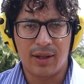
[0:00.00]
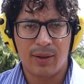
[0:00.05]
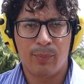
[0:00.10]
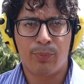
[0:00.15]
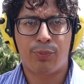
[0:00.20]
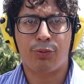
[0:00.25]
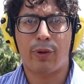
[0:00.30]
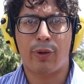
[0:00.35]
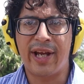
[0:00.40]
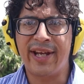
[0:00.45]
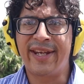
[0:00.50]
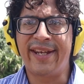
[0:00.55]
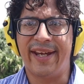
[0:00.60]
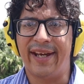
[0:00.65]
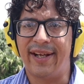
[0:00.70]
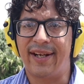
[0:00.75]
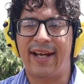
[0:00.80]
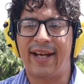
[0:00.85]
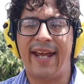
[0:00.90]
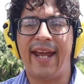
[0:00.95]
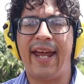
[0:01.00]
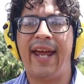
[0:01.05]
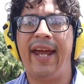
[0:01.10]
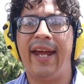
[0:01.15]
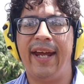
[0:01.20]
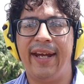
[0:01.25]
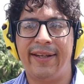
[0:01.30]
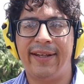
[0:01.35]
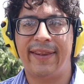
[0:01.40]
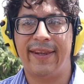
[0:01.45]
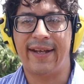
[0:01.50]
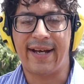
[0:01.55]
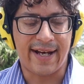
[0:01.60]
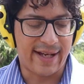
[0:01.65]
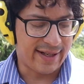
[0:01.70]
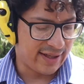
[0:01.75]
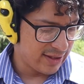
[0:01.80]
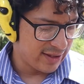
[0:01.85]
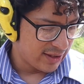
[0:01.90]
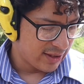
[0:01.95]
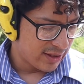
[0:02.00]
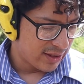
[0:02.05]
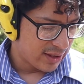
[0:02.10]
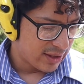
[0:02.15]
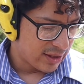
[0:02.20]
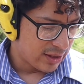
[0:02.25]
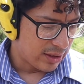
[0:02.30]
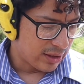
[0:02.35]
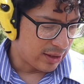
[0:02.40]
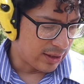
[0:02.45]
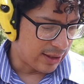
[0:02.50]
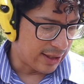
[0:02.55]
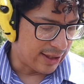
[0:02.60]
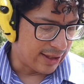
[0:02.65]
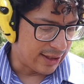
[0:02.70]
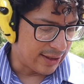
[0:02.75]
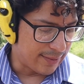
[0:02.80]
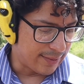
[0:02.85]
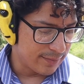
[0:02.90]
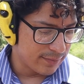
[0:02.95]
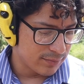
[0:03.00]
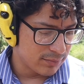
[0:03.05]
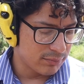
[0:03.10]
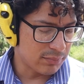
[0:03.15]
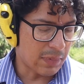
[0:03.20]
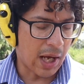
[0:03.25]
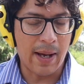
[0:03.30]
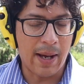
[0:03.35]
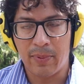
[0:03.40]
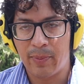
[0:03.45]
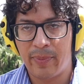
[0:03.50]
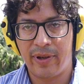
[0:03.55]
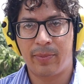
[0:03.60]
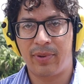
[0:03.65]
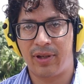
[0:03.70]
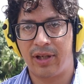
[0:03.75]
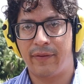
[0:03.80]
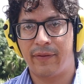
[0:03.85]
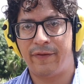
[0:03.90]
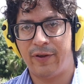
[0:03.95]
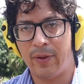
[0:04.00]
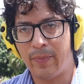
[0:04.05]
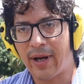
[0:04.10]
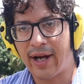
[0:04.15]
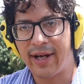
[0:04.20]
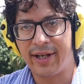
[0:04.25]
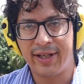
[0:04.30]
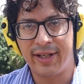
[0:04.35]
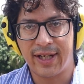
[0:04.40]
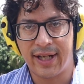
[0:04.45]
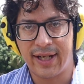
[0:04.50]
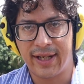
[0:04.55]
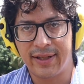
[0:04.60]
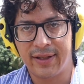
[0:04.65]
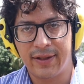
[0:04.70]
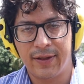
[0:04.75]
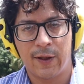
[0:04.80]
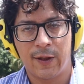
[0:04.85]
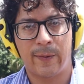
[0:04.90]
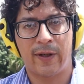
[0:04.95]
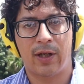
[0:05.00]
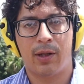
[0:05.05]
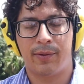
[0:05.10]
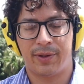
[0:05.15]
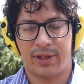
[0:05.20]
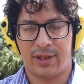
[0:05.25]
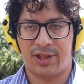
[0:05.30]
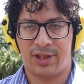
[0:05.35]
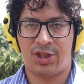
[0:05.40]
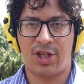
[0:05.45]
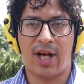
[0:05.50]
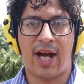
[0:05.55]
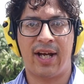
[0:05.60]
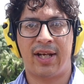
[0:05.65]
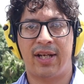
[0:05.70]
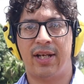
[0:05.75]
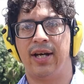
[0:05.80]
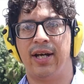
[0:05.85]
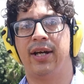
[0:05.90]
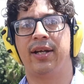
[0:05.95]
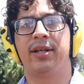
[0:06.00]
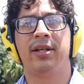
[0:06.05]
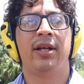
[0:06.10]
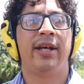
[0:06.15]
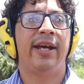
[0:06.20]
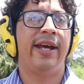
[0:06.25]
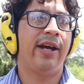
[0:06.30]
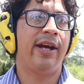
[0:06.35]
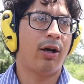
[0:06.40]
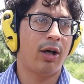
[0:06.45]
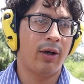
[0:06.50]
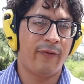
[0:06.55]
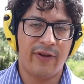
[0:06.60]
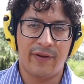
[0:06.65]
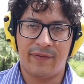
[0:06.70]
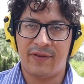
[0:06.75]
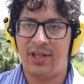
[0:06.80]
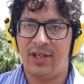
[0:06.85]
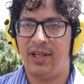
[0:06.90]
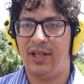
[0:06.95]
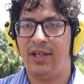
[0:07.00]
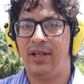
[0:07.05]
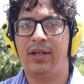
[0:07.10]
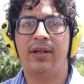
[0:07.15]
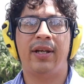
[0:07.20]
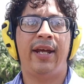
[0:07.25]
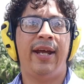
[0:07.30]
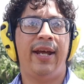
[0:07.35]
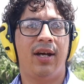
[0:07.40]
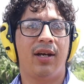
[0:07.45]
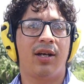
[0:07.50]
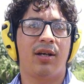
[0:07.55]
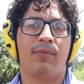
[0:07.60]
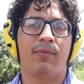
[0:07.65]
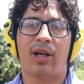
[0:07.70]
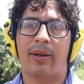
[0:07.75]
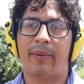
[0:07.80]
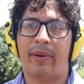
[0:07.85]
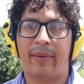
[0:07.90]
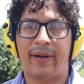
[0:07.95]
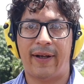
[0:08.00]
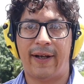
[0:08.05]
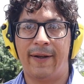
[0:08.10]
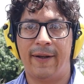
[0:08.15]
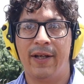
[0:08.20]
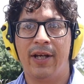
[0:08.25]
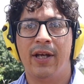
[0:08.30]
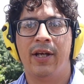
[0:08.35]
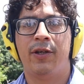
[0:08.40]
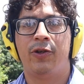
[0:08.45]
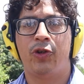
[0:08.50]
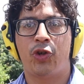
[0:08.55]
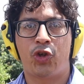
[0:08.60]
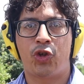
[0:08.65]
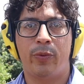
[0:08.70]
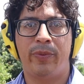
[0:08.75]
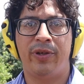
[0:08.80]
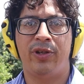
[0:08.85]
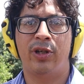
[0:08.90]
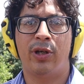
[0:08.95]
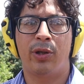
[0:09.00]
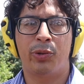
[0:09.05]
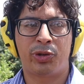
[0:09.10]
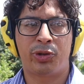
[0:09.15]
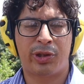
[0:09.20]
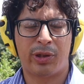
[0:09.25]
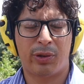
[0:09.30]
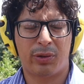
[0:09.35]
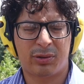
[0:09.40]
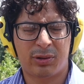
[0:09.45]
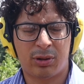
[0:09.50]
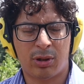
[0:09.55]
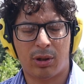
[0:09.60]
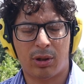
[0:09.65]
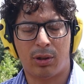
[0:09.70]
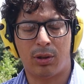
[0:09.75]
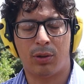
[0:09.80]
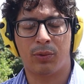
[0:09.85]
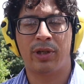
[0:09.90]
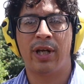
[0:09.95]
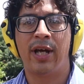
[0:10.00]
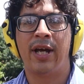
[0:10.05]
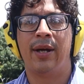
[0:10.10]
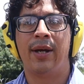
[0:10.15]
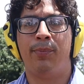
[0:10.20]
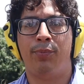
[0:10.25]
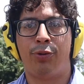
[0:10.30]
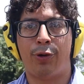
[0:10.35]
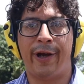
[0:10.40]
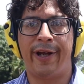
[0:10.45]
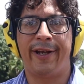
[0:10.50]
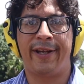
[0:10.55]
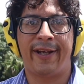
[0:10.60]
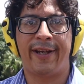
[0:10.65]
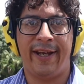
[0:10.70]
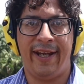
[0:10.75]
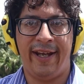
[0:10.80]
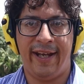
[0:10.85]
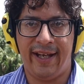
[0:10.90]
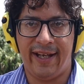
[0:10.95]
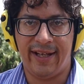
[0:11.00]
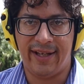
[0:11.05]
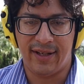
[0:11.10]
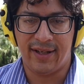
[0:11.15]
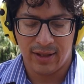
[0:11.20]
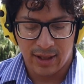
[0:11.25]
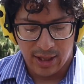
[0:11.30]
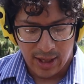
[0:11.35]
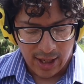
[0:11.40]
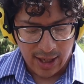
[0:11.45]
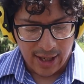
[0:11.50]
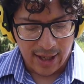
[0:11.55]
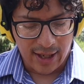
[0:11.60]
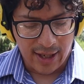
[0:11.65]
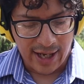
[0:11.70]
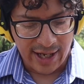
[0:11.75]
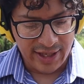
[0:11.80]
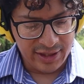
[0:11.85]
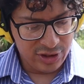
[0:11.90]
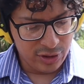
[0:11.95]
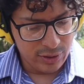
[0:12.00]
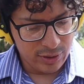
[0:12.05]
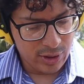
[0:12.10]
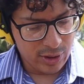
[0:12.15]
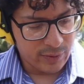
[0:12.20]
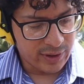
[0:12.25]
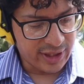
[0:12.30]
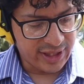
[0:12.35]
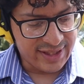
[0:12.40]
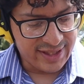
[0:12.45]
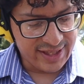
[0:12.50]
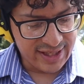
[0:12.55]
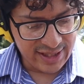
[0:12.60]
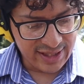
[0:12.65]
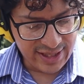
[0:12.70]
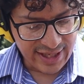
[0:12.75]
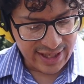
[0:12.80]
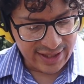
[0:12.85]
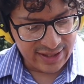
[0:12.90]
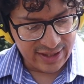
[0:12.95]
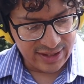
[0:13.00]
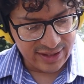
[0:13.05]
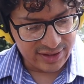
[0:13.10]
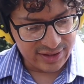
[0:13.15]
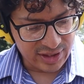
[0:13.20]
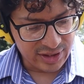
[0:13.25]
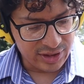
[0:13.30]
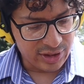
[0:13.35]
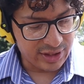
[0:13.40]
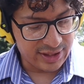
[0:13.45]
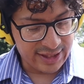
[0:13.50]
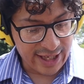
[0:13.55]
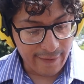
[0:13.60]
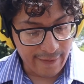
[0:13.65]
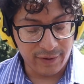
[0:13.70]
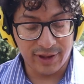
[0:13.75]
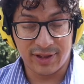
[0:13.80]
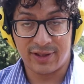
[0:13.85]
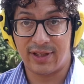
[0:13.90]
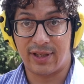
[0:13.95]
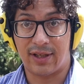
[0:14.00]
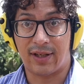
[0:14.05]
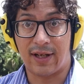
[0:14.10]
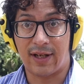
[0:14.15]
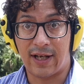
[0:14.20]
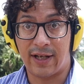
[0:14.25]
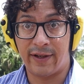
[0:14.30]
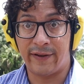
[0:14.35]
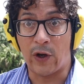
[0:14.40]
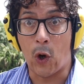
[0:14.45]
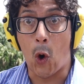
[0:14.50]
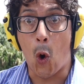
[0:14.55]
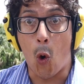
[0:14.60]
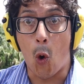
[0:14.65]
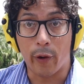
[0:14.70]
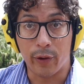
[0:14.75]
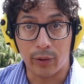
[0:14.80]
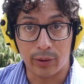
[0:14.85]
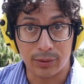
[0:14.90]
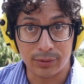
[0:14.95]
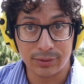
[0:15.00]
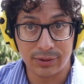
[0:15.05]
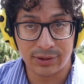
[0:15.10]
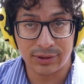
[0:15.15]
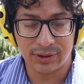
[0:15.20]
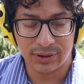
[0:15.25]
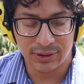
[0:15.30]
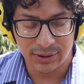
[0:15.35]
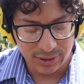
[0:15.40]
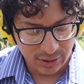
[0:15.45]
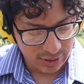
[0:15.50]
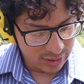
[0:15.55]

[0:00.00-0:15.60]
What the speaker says: break-in. I hate that. I'm a big believer, if you buy a gun, no matter if it's a shotgun, AR-15, handgun, blah blah blah, there should be no so-called break-in. I do know when I did get this, you could definitely see a lot of the oils.